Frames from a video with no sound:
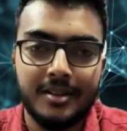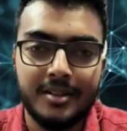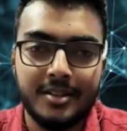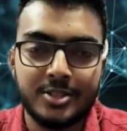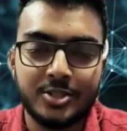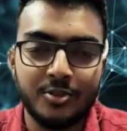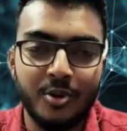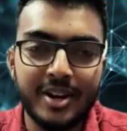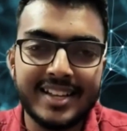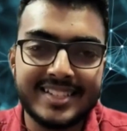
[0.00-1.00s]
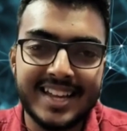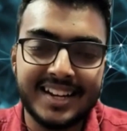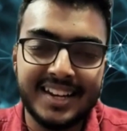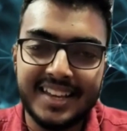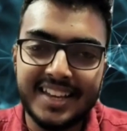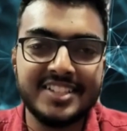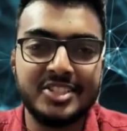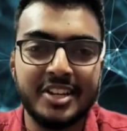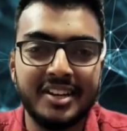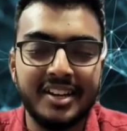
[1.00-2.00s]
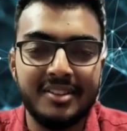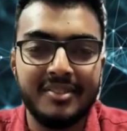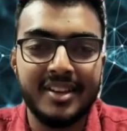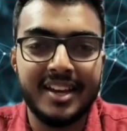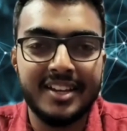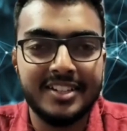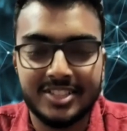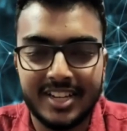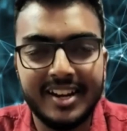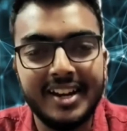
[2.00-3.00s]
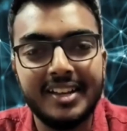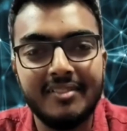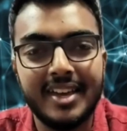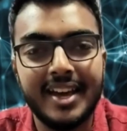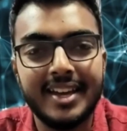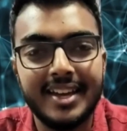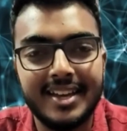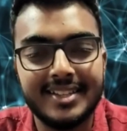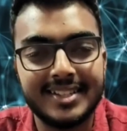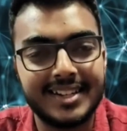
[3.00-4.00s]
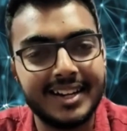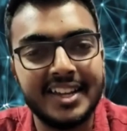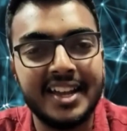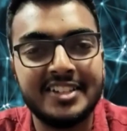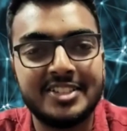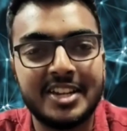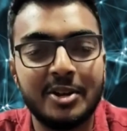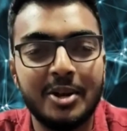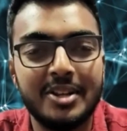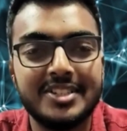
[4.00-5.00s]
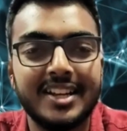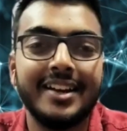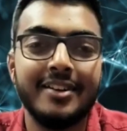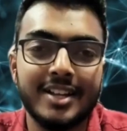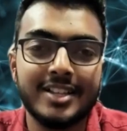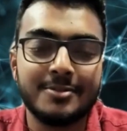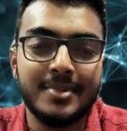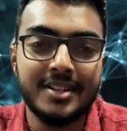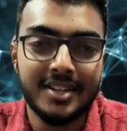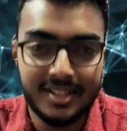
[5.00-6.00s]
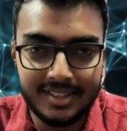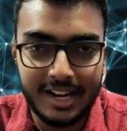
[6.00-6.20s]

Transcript: So what exactly is generative AI? Generative AI is a cutting-edge technological advancement that